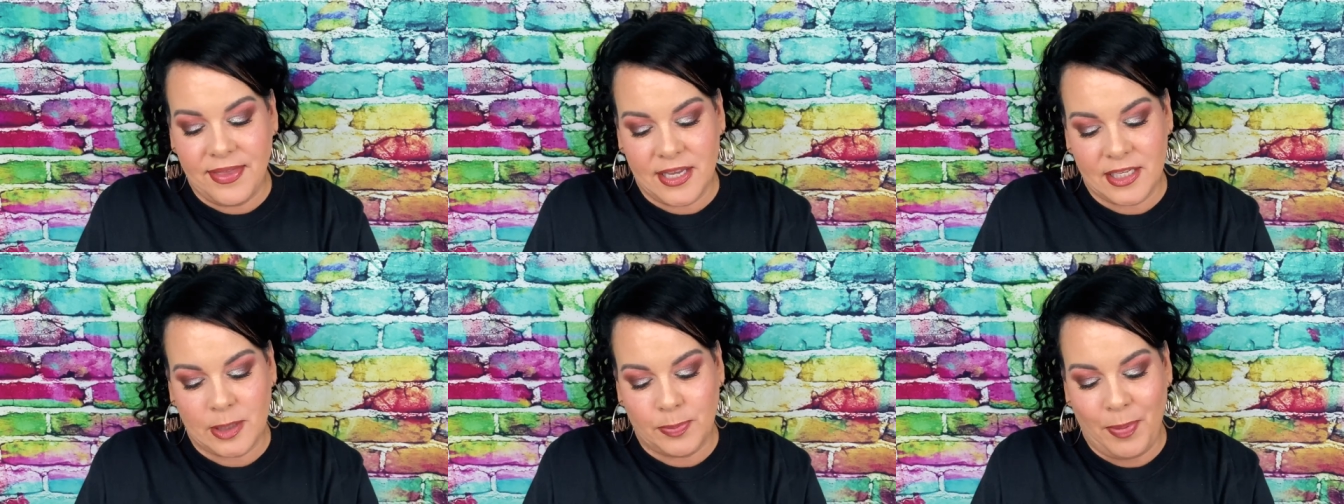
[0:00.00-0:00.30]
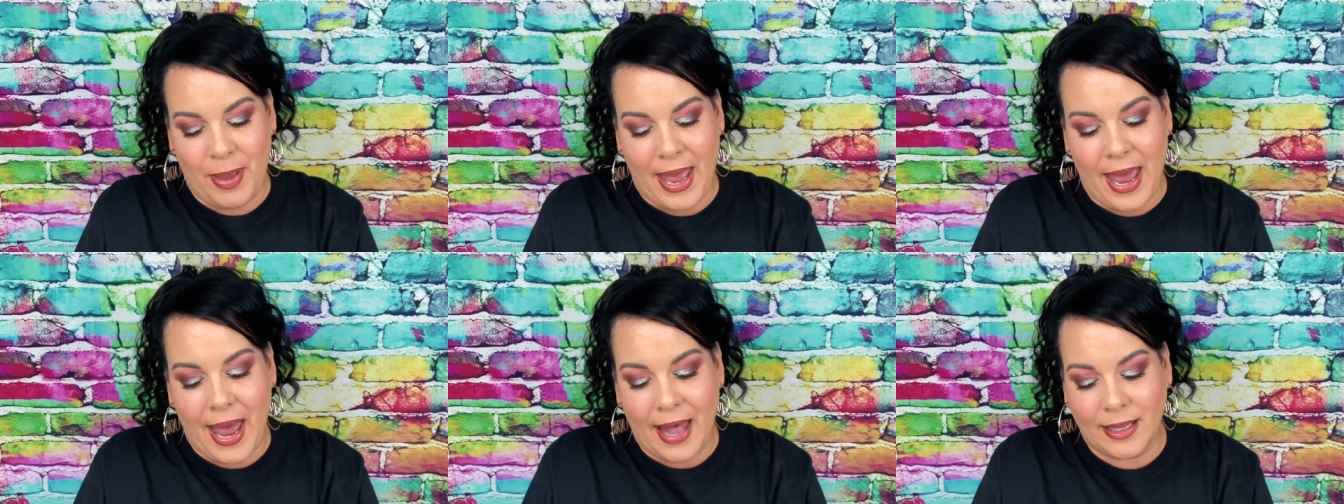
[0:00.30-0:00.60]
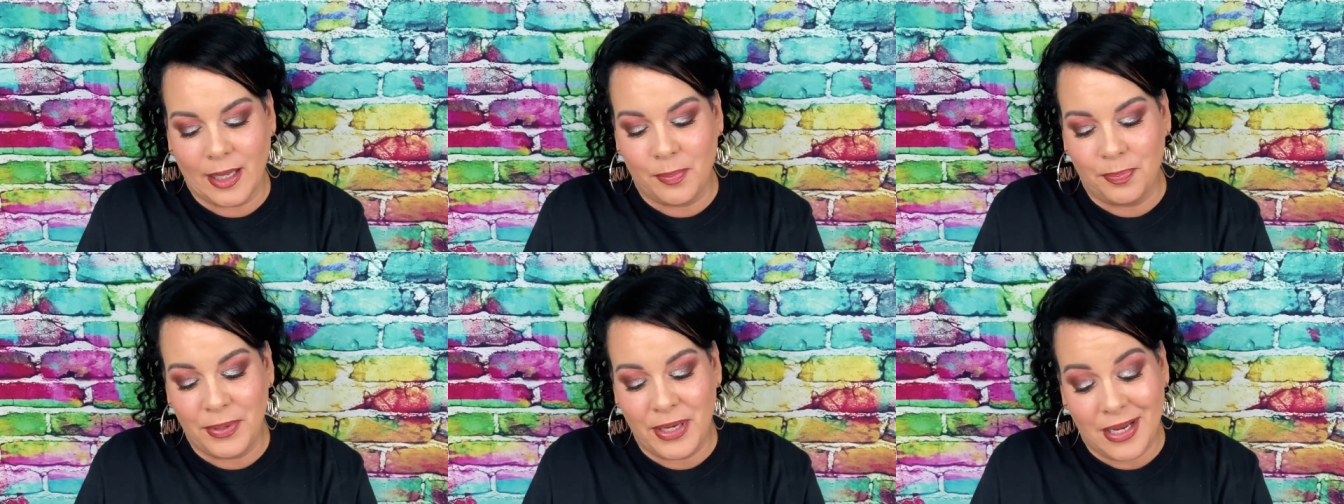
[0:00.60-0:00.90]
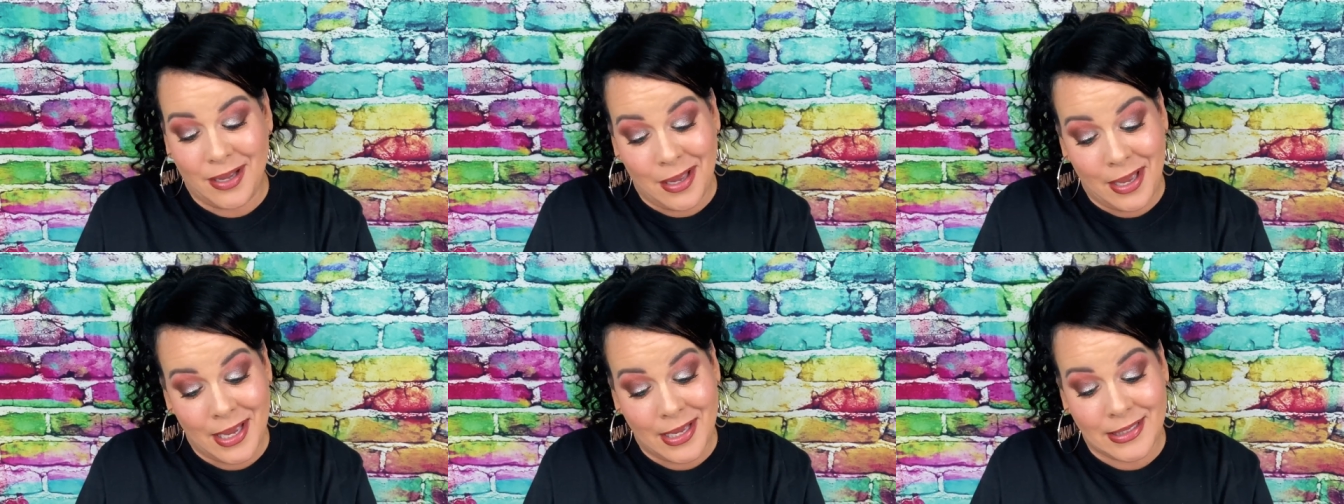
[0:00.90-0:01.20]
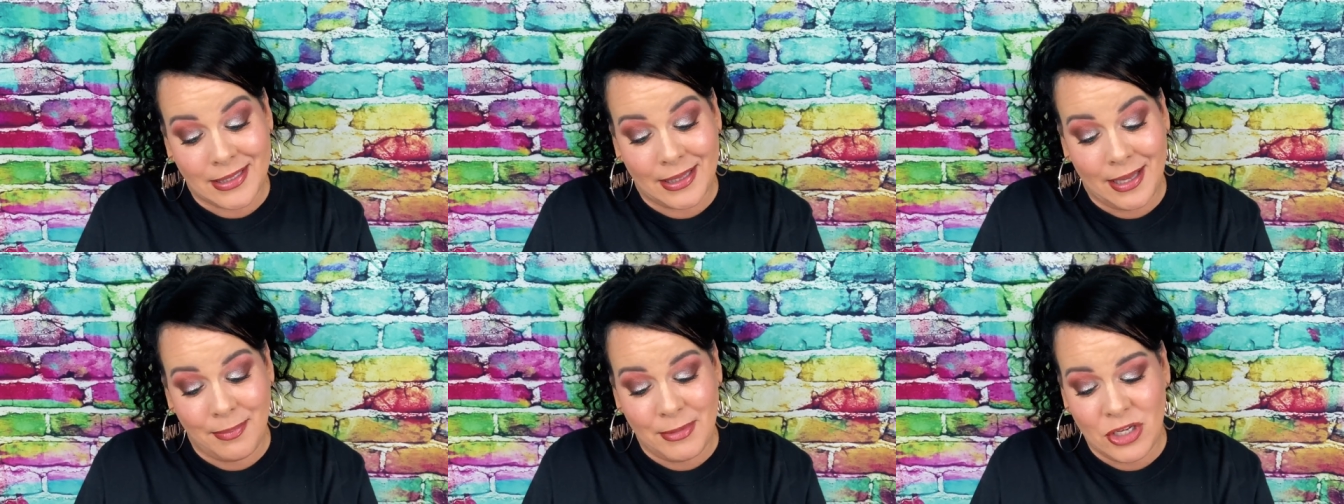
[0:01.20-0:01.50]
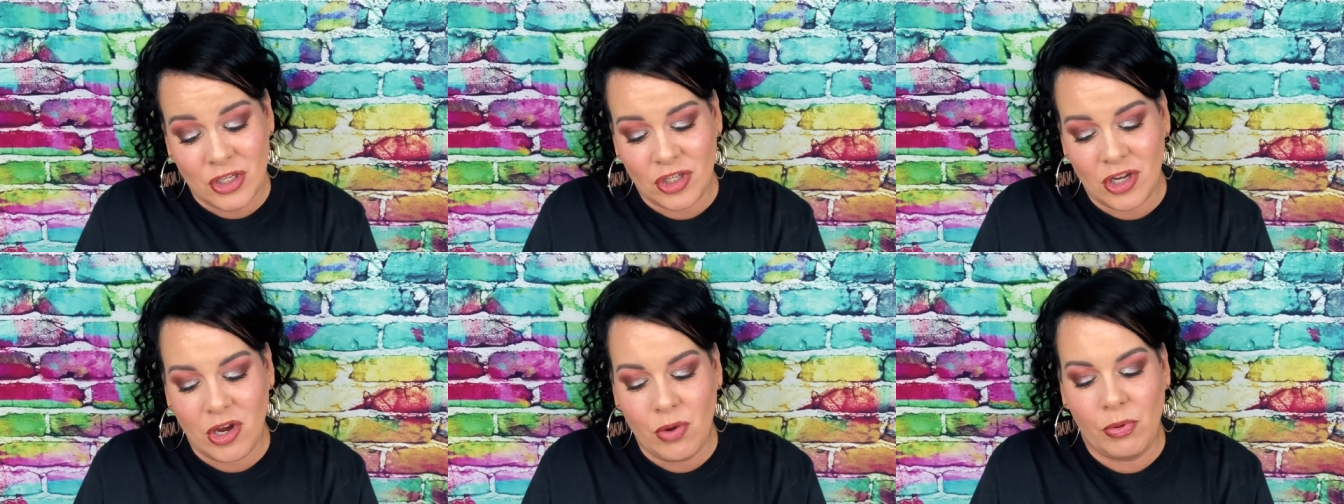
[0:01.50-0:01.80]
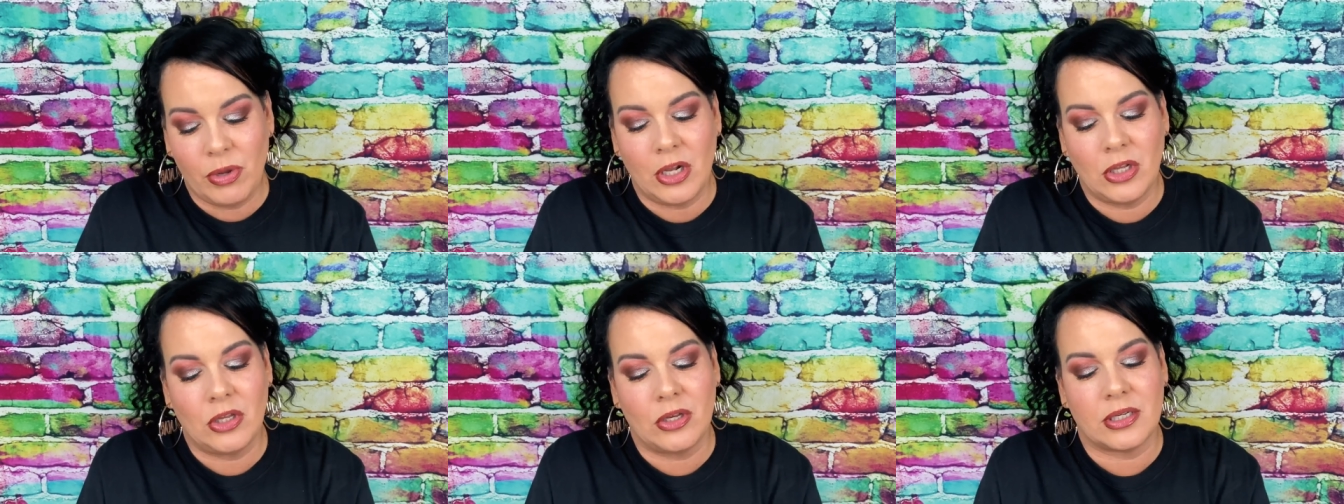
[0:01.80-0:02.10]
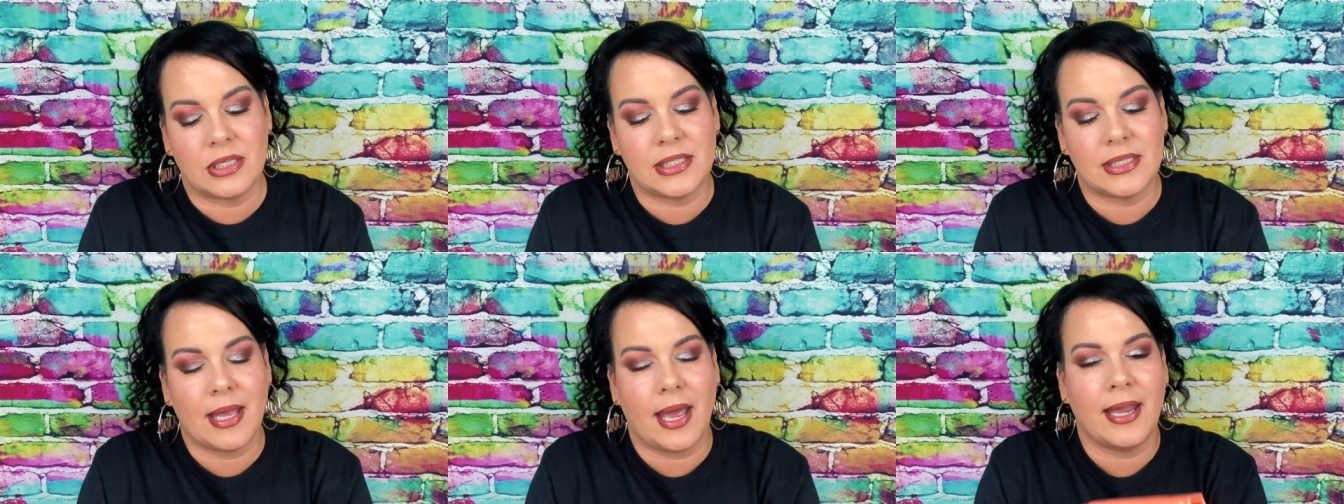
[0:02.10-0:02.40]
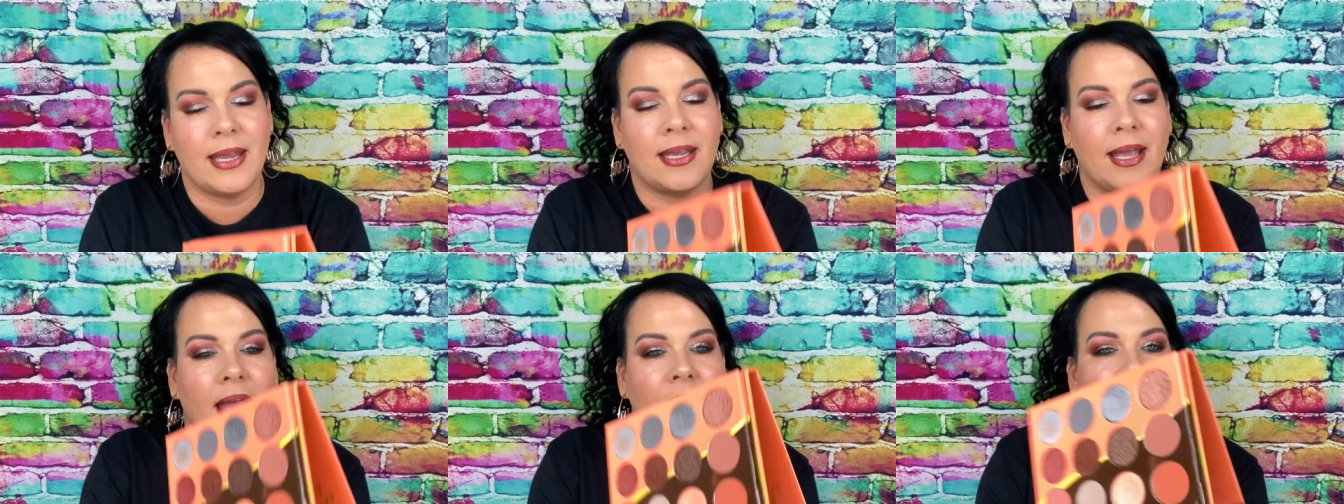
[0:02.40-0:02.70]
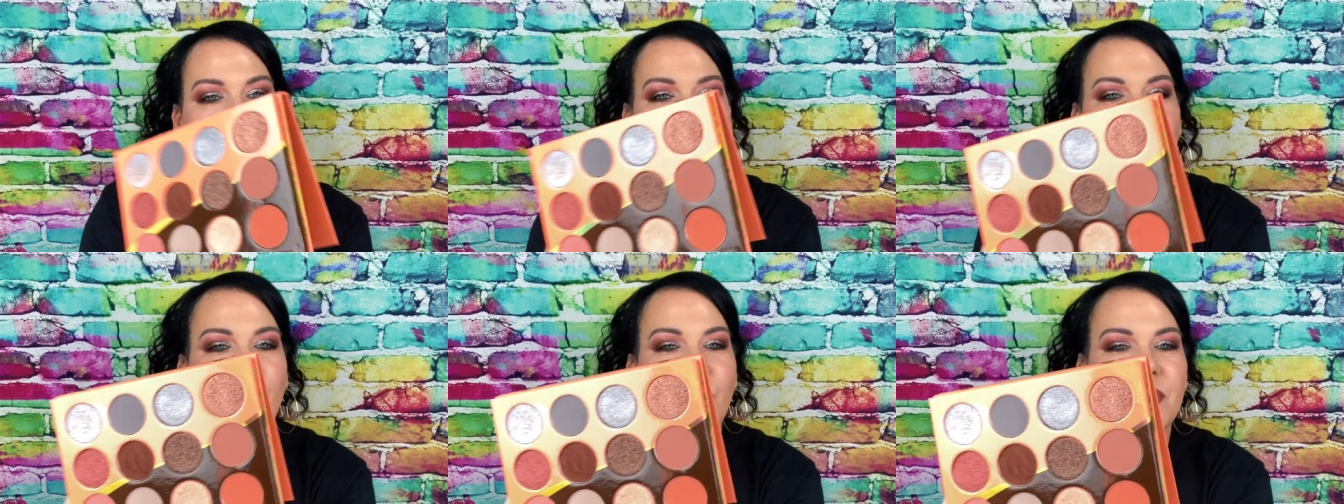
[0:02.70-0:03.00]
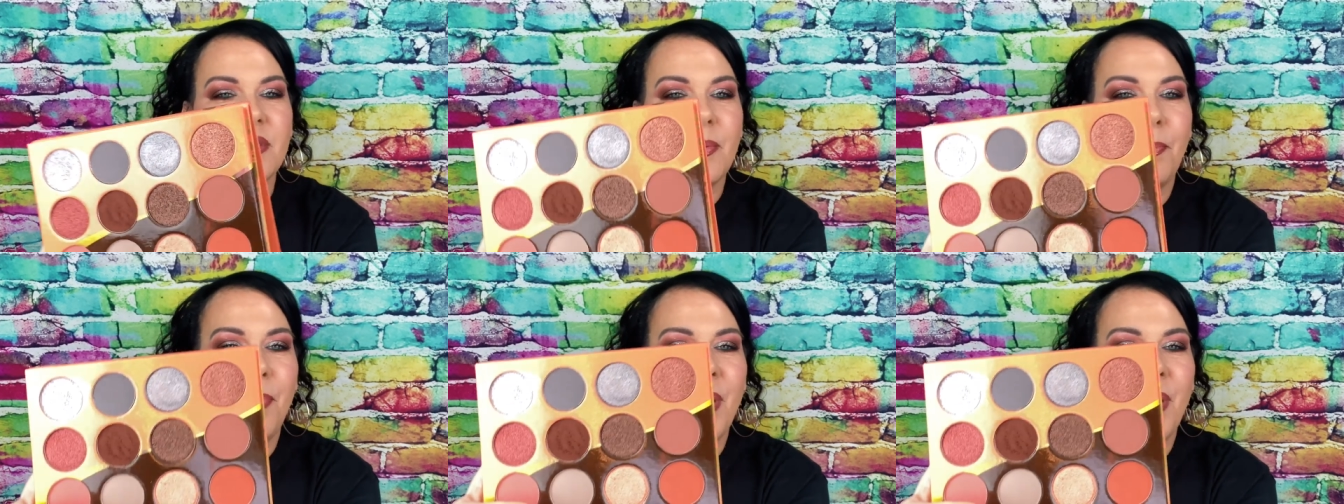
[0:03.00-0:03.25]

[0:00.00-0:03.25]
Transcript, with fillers: this palette because, let me show you what it looks like. So it's a